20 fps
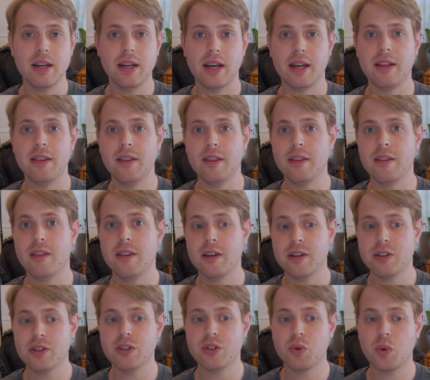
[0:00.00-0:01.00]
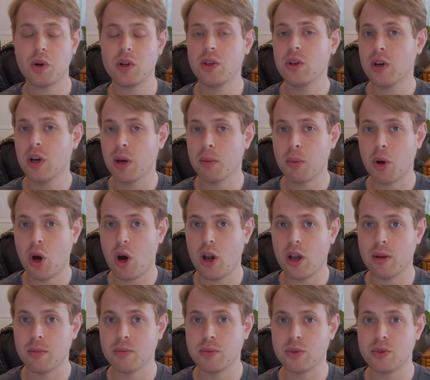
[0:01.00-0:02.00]
And this is where lookup
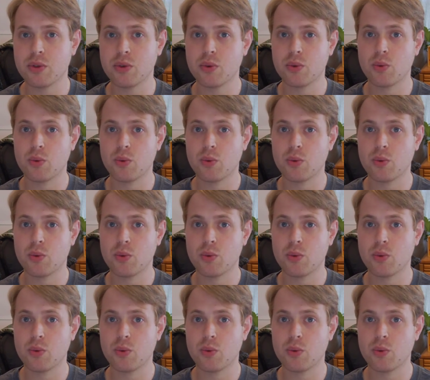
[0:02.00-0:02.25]
columns